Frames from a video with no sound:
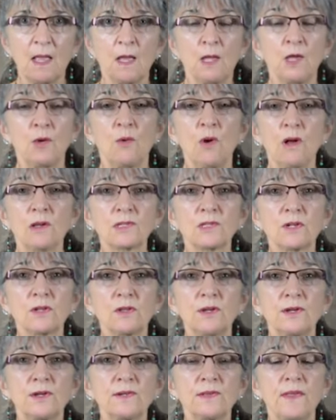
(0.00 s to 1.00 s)
You also
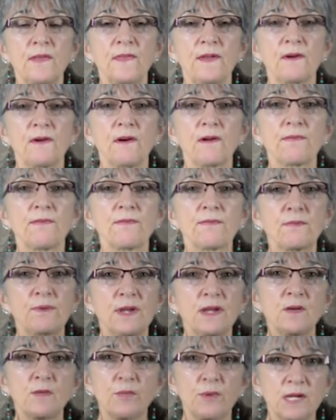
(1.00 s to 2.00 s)
learned that there are
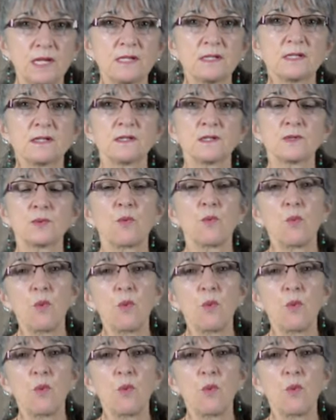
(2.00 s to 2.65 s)
3 reasons